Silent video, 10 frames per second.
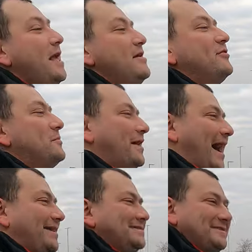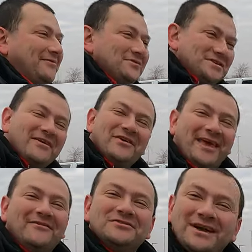even my 97 Chevy
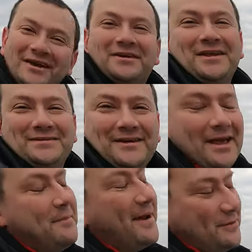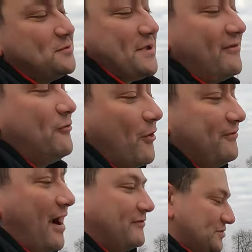Cavalier didn't leak, but it was like 4 or
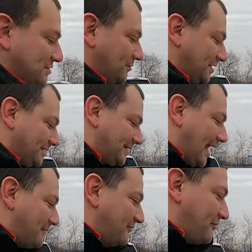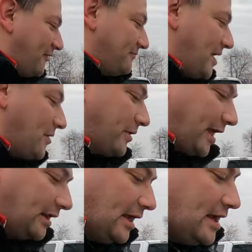5 years old at the time of me owning it.